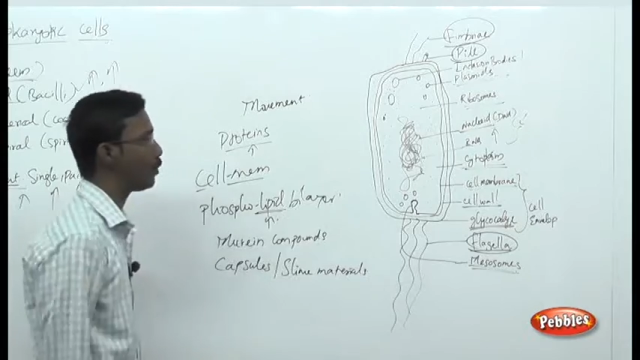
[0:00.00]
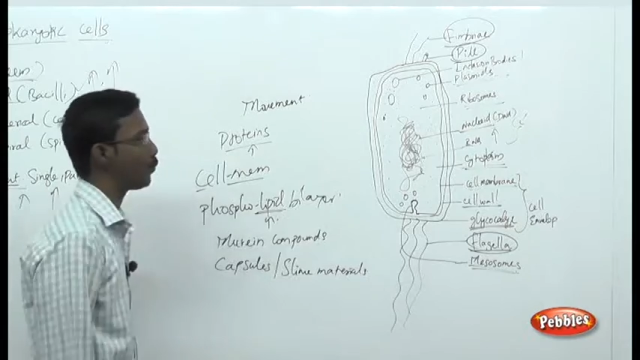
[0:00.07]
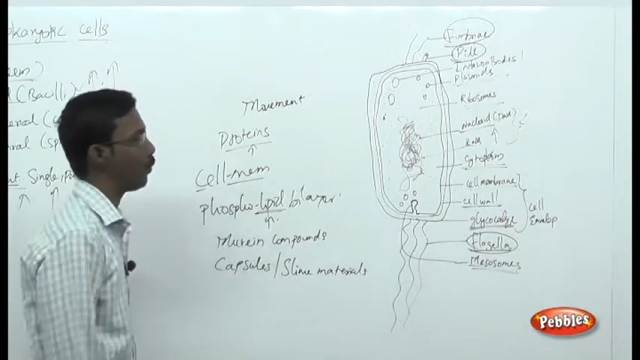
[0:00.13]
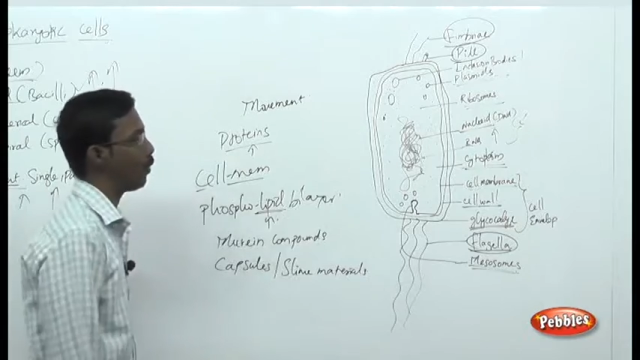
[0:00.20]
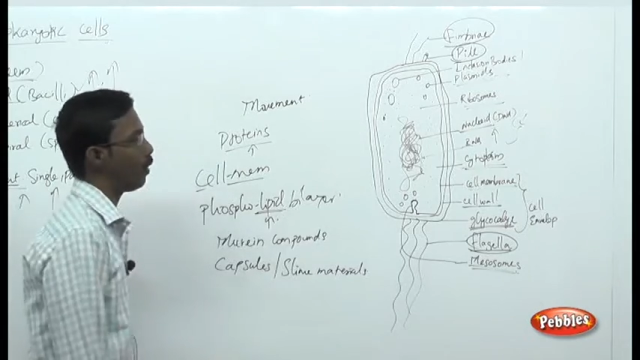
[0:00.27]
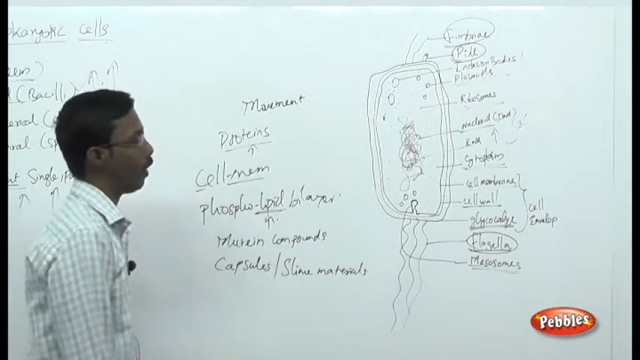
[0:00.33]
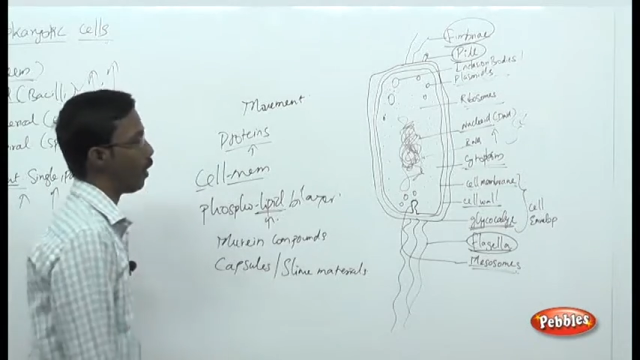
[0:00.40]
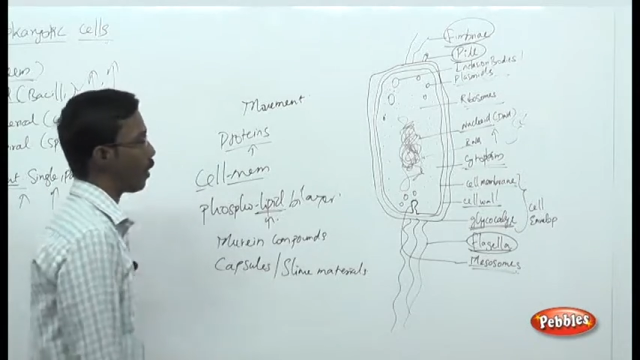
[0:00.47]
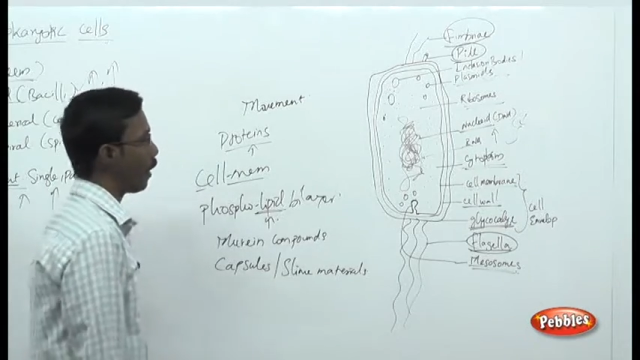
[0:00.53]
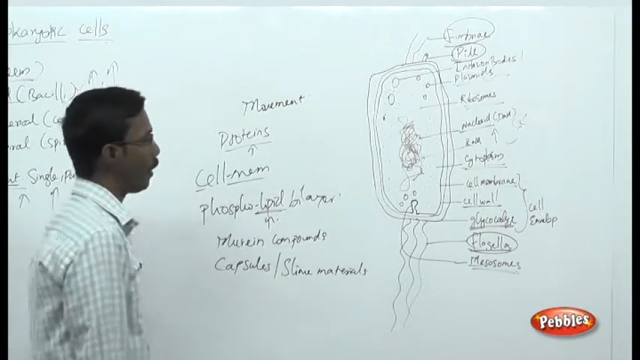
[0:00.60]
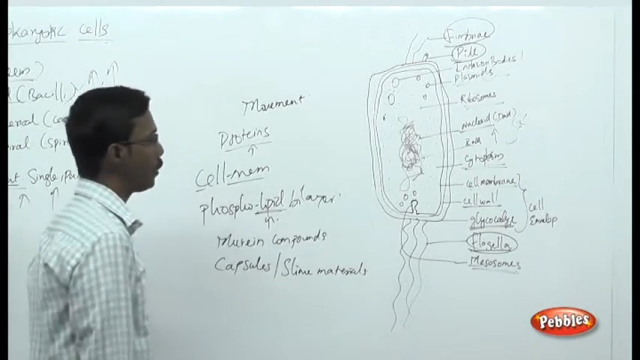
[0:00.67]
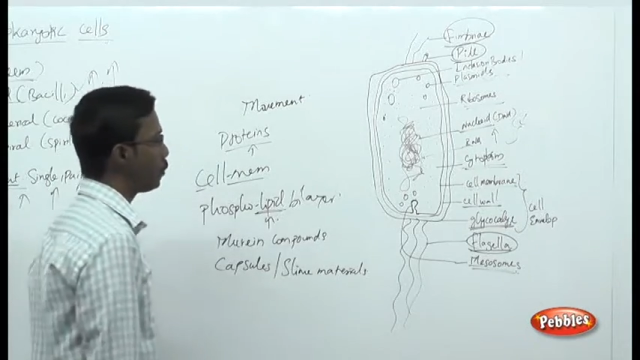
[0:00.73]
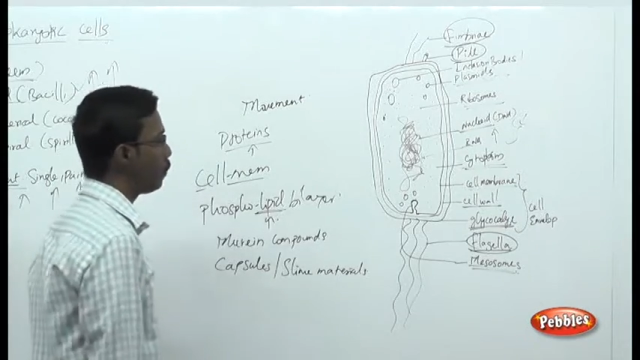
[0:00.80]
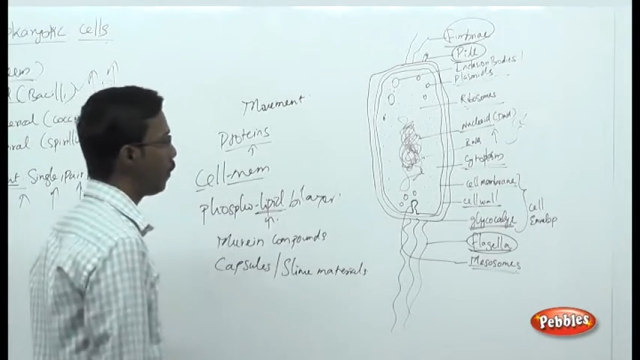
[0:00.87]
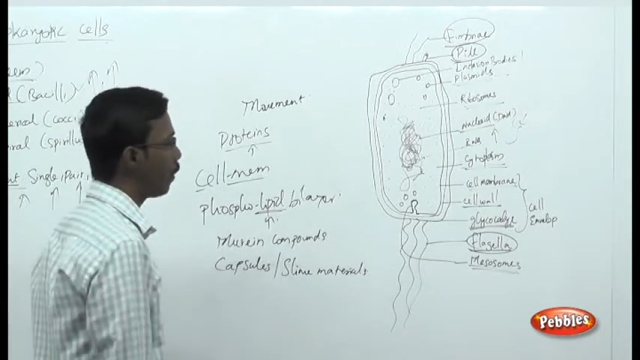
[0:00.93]
is for the
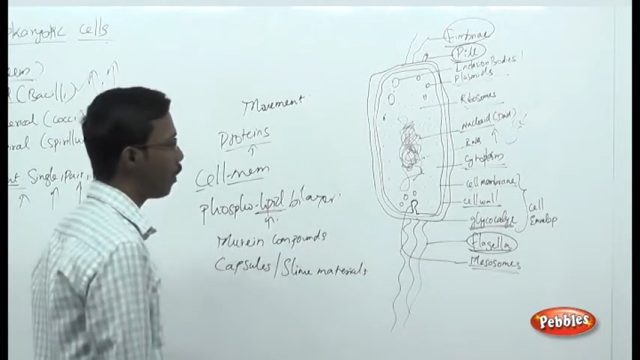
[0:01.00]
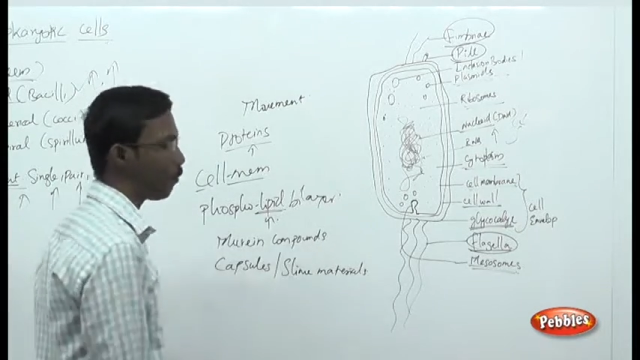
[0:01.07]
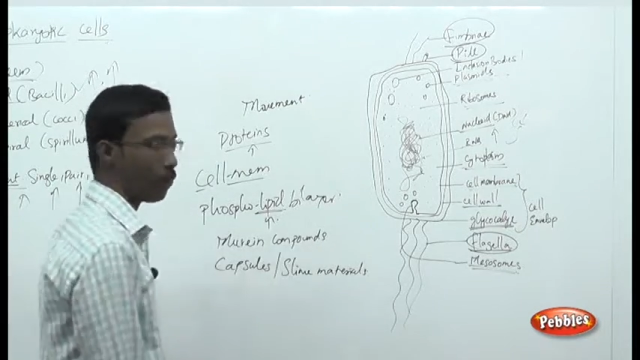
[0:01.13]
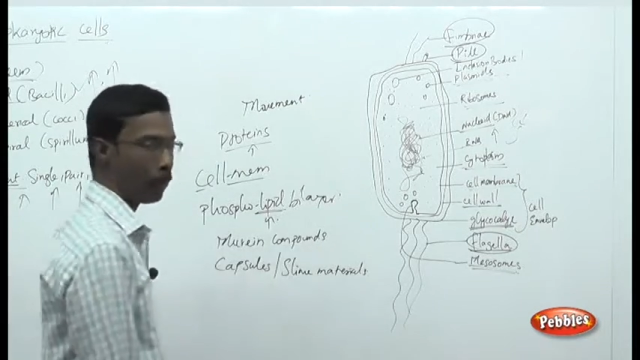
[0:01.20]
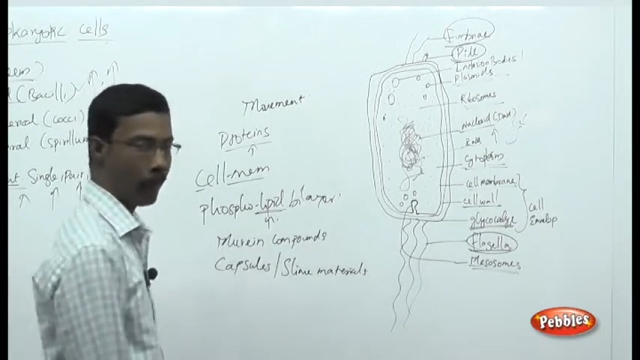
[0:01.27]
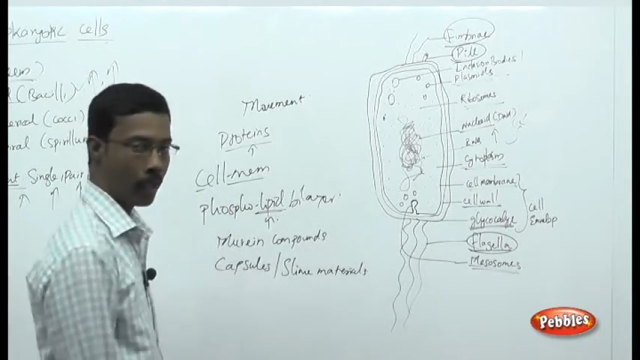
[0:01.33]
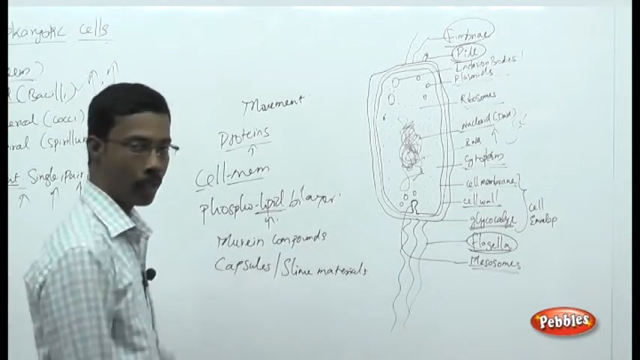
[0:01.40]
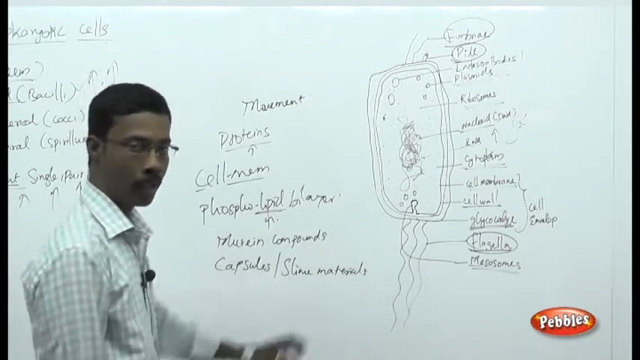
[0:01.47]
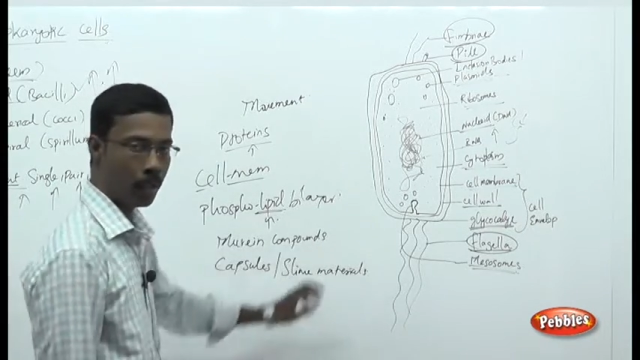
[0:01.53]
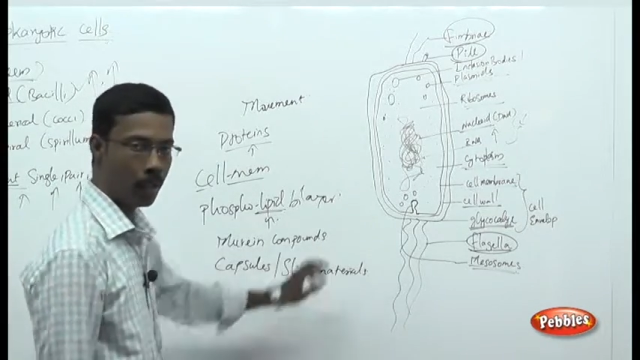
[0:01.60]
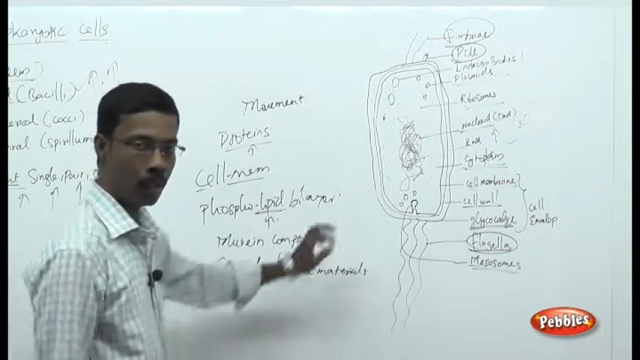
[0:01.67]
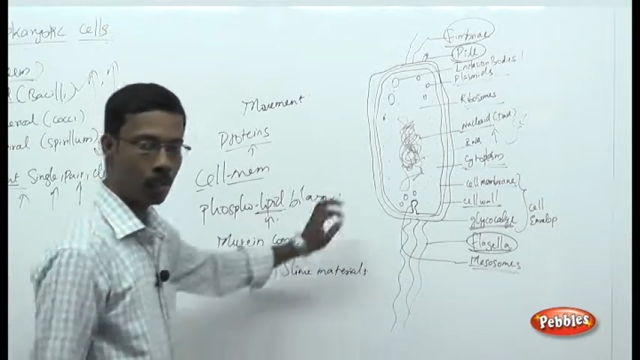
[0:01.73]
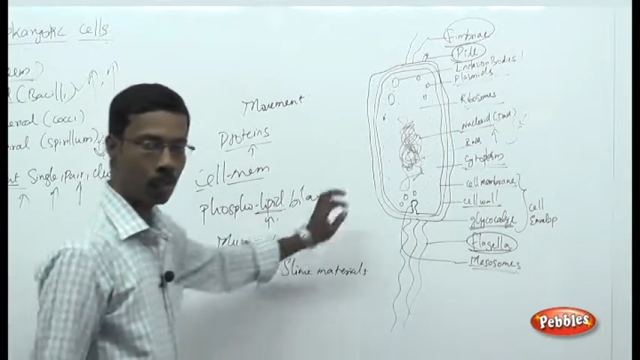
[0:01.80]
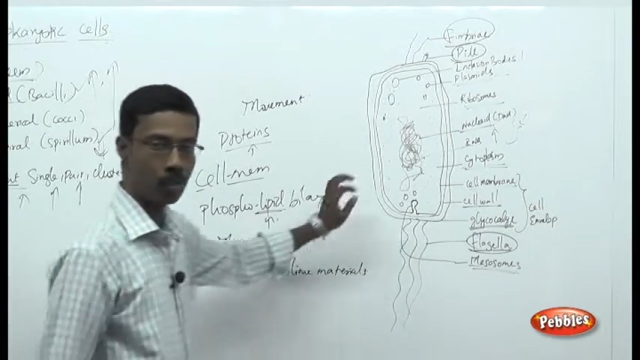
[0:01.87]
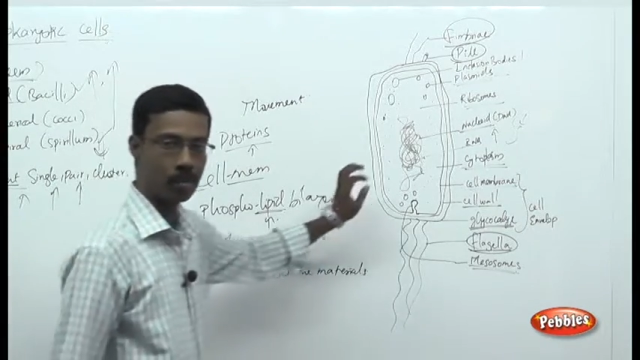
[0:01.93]
attachment of
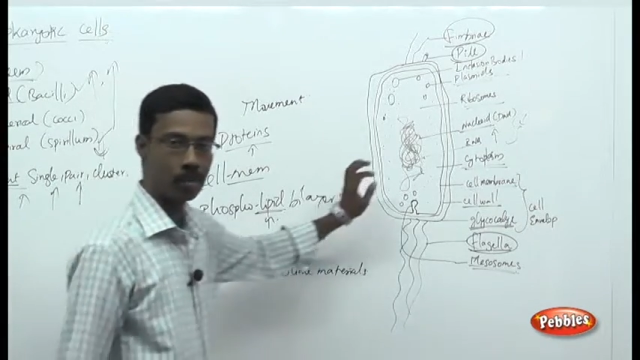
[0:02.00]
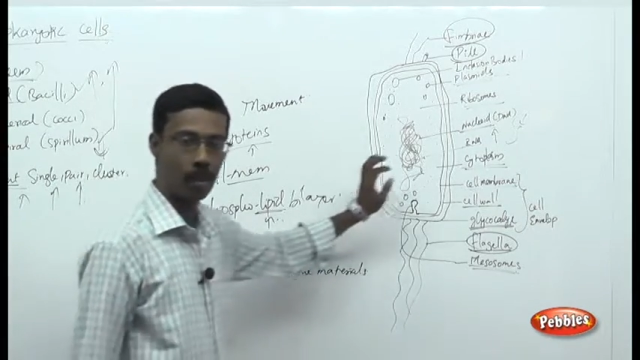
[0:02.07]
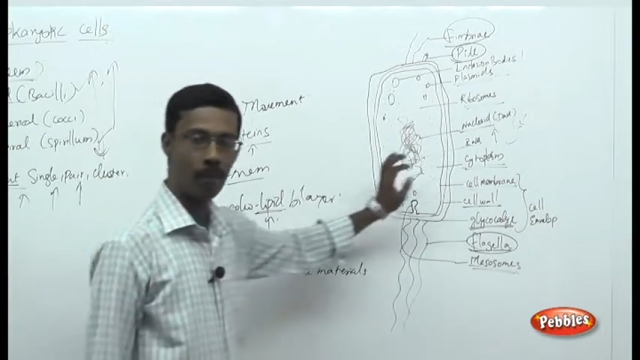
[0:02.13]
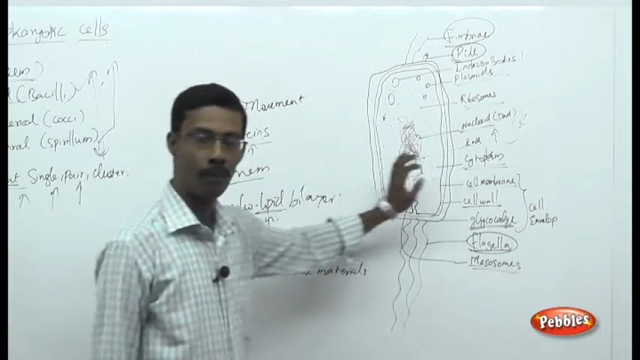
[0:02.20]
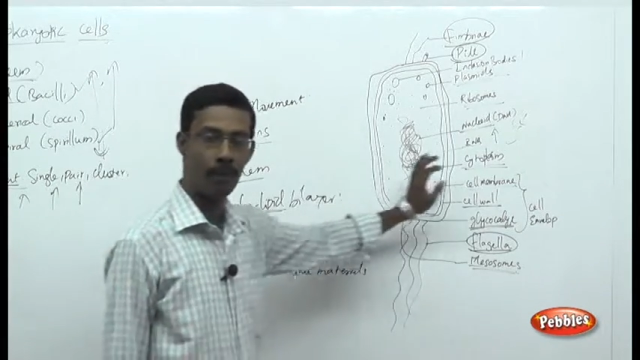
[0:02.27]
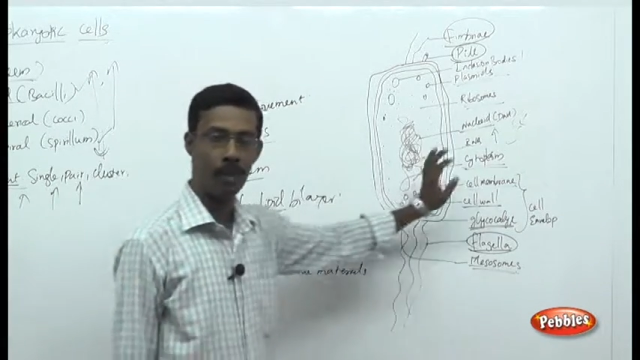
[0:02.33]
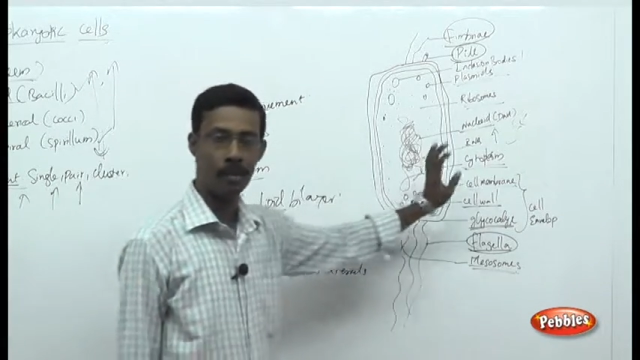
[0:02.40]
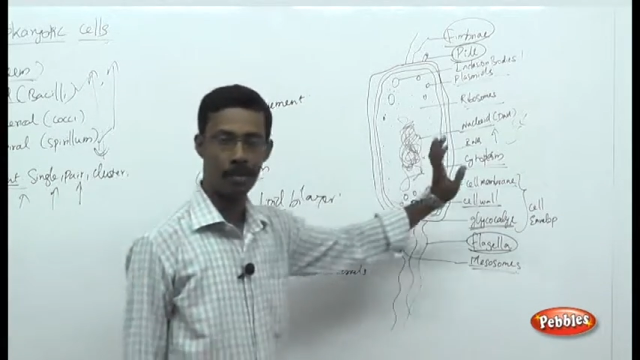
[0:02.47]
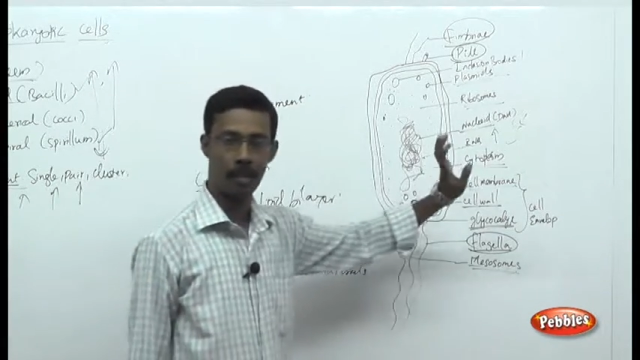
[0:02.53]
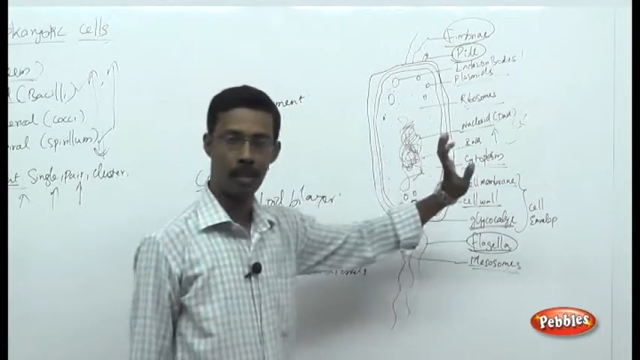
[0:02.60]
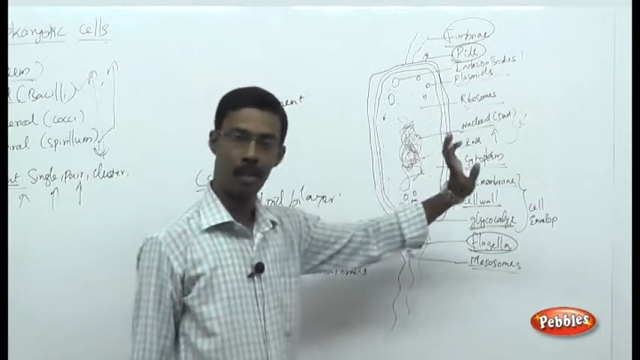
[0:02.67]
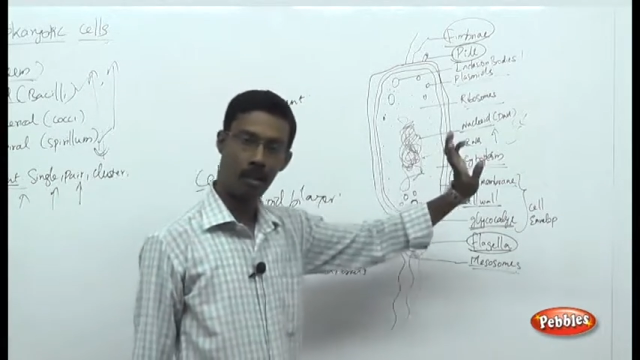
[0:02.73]
bacteria to the surface.